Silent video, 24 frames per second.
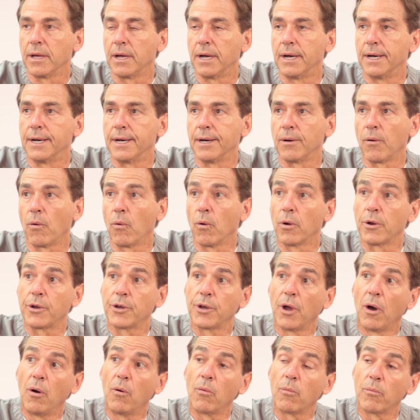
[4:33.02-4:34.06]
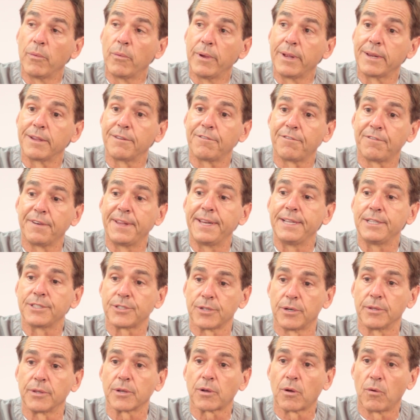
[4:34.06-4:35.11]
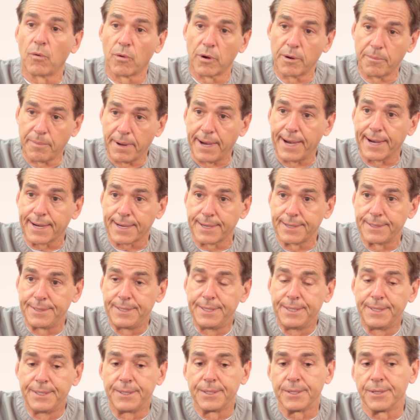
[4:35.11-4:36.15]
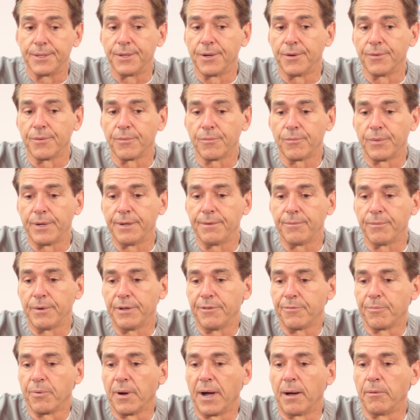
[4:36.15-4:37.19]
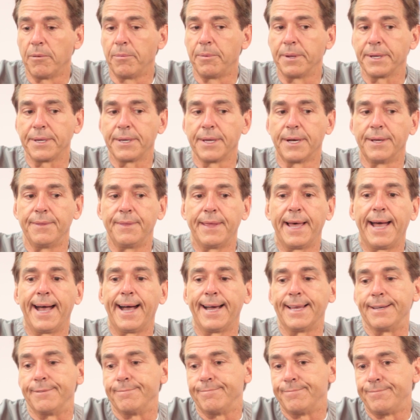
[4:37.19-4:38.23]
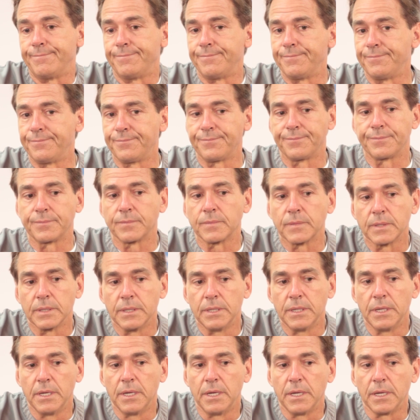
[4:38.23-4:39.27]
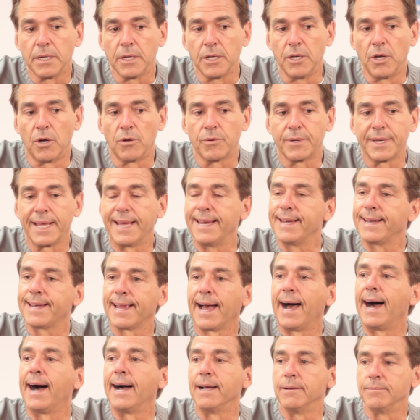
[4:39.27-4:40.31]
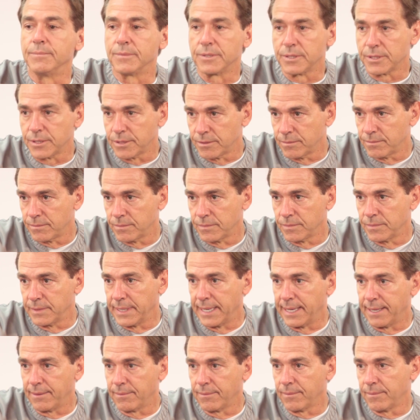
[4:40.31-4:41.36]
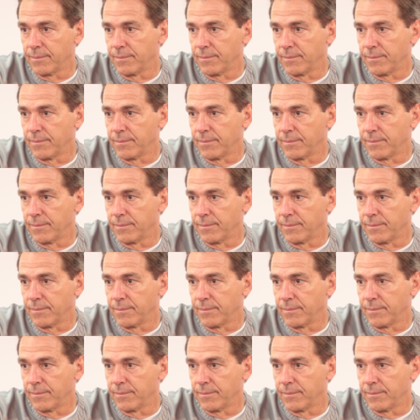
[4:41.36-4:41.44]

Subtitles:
or don't really finish on the quarterback, you know, we've probably done that, you know, 10 times that